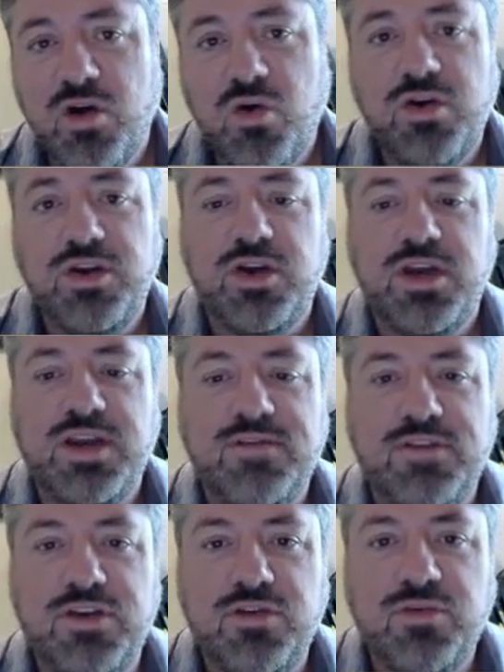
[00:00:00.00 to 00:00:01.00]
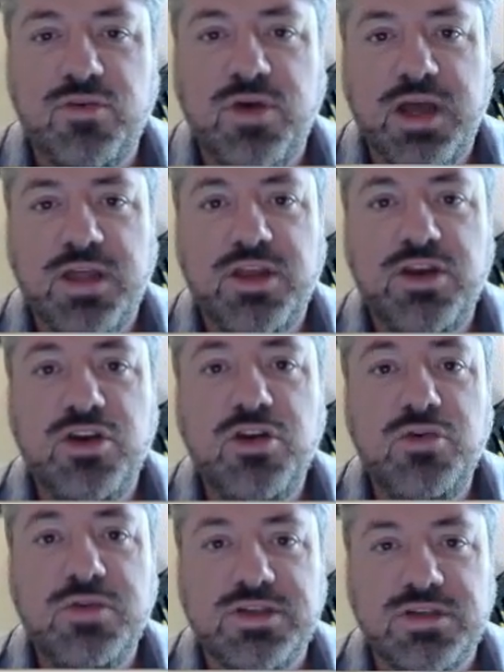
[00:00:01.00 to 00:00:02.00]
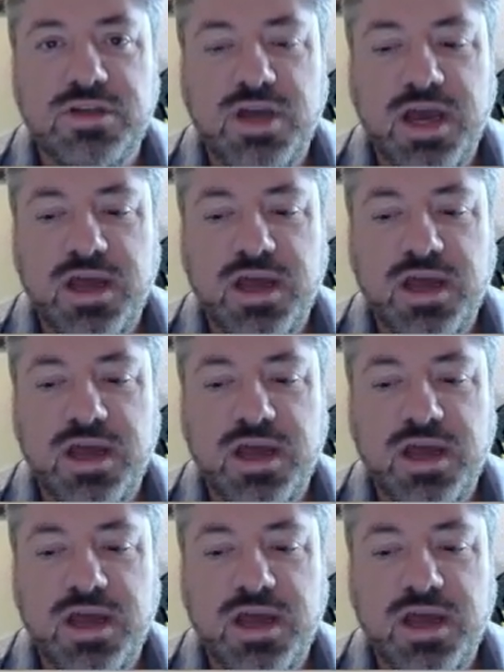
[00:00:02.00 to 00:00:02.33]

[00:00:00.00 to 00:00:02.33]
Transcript: Or you can even do the newest